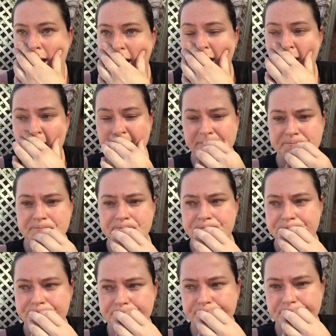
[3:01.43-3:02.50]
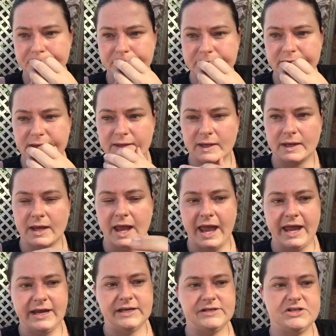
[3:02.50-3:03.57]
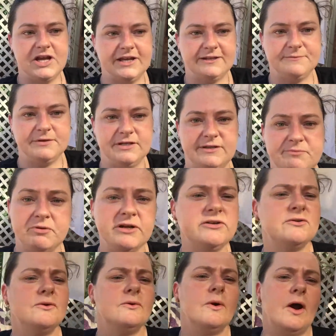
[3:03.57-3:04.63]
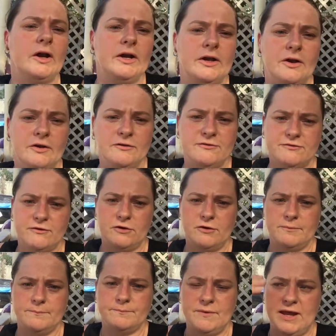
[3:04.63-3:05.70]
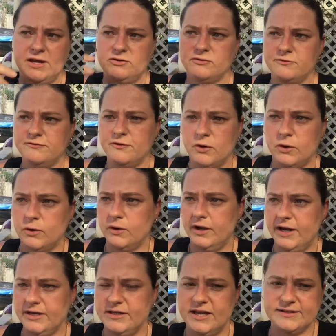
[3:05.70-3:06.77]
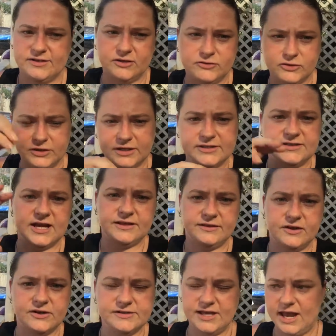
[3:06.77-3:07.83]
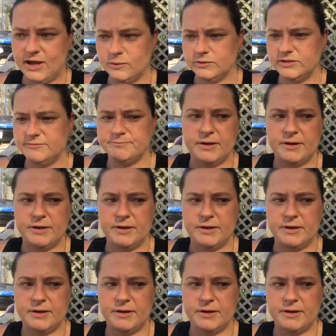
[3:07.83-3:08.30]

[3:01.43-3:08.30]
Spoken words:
And Jasmine's preschool only goes from 8 till 4, and yes, I could extend those hours,